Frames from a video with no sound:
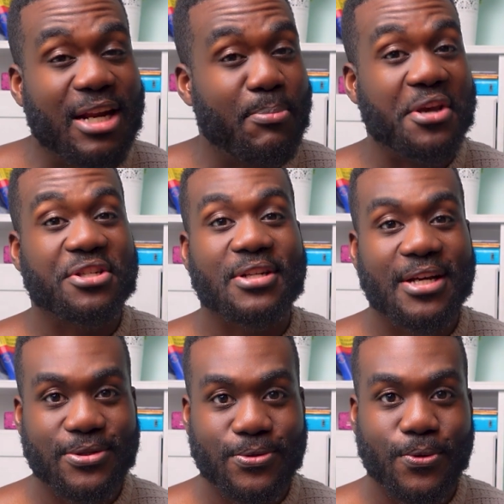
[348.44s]
like the patient
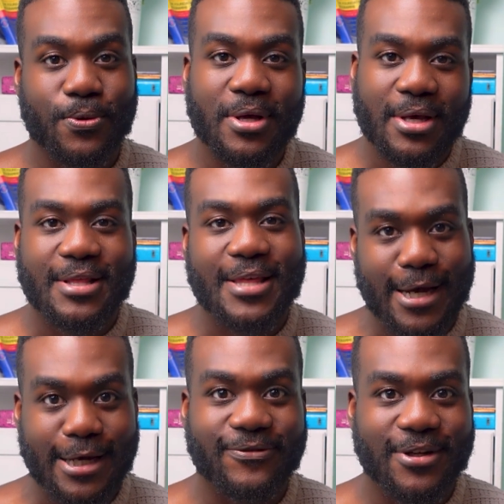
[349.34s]
I saw
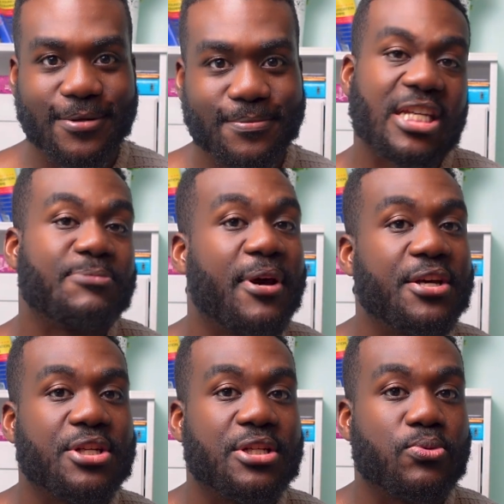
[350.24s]
that evening. These
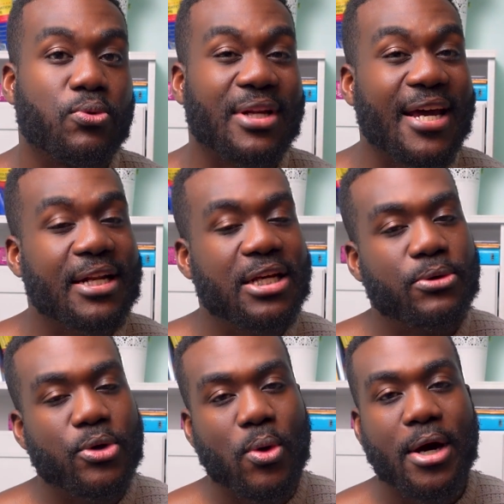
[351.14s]
patients will likely
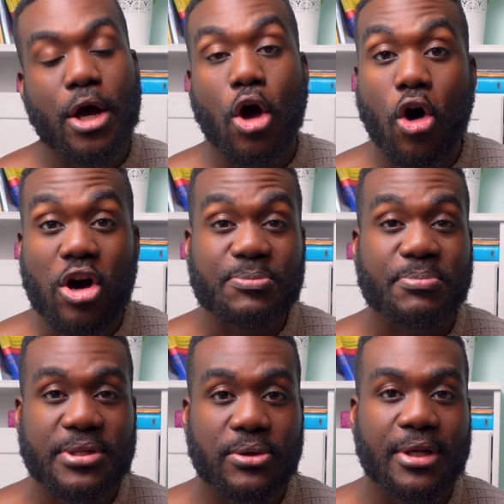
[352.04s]
require
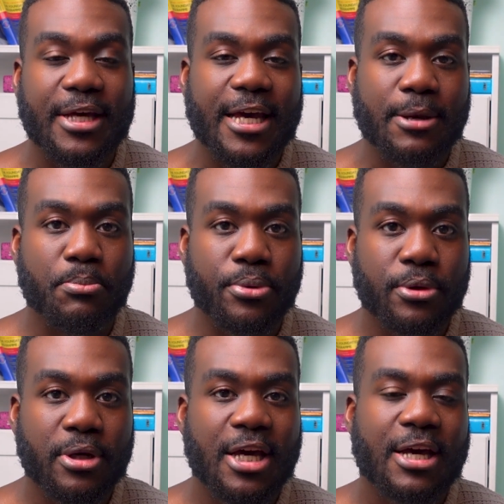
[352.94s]
hospital
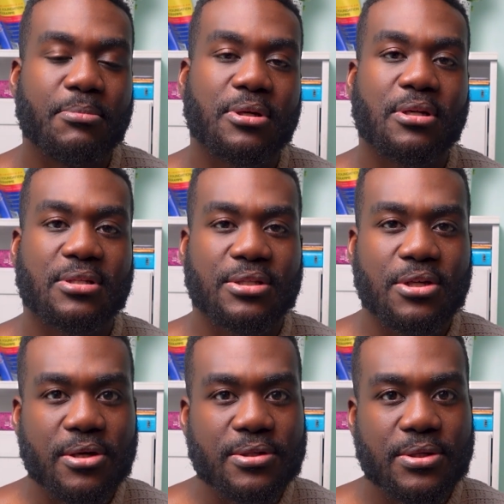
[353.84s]
input because the
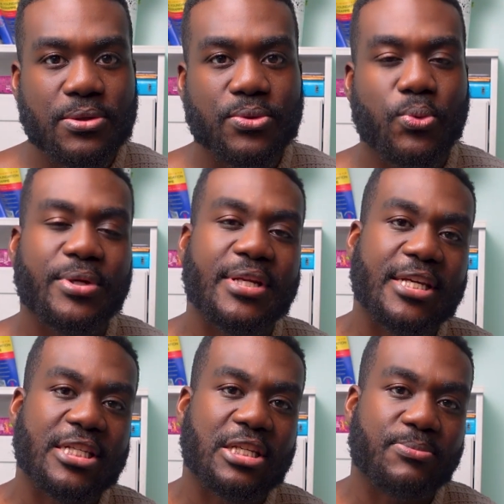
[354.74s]
tonsils would
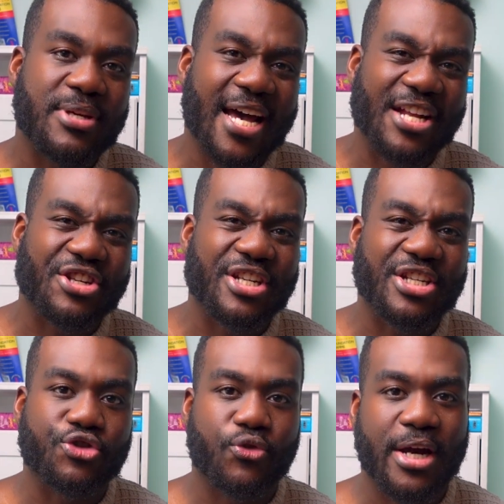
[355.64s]
need to be actually
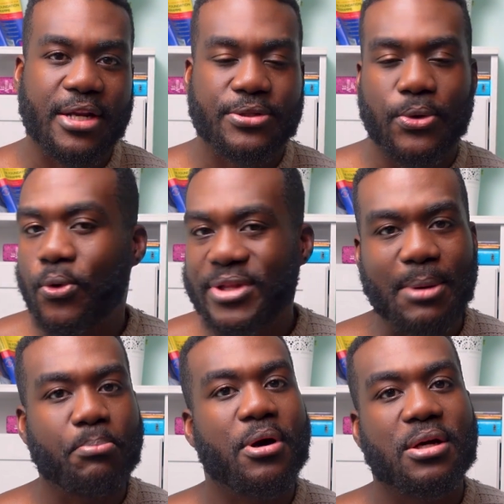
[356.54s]
drained. So all
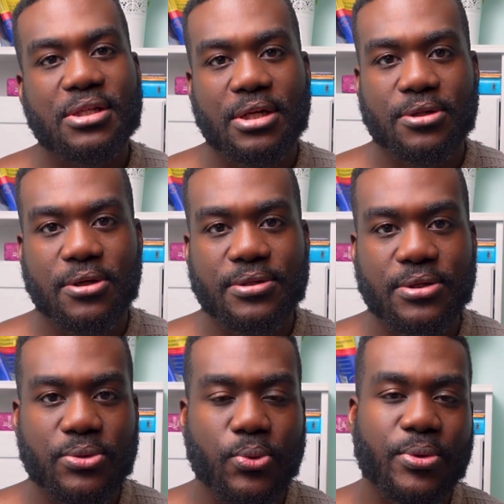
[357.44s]
that pus in the tonsils